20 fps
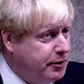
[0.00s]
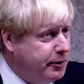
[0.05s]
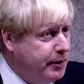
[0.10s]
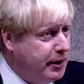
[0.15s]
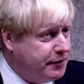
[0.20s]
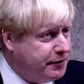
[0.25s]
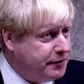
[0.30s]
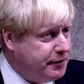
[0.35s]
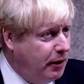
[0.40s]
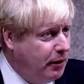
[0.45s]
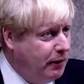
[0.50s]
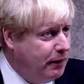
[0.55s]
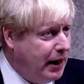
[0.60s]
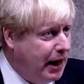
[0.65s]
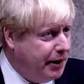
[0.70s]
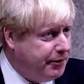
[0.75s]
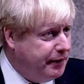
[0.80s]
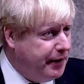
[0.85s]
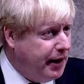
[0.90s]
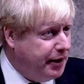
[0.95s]
to extol
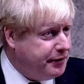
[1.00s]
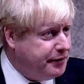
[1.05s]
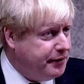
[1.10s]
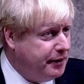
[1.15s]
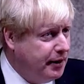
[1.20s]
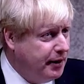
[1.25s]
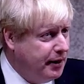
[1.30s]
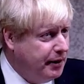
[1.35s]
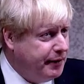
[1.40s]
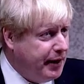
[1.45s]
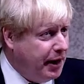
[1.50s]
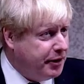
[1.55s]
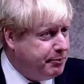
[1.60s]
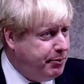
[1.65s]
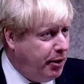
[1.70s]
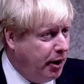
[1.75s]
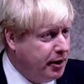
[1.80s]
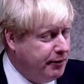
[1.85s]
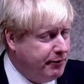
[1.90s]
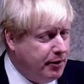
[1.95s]
that, and that's, that's
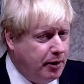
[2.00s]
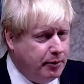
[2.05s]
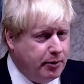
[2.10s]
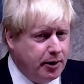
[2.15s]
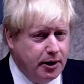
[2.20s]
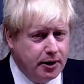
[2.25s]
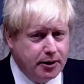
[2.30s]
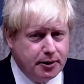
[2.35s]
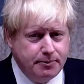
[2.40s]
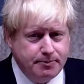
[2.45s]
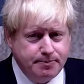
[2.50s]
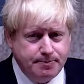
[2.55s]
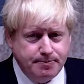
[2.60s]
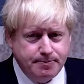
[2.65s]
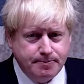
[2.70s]
part of our work.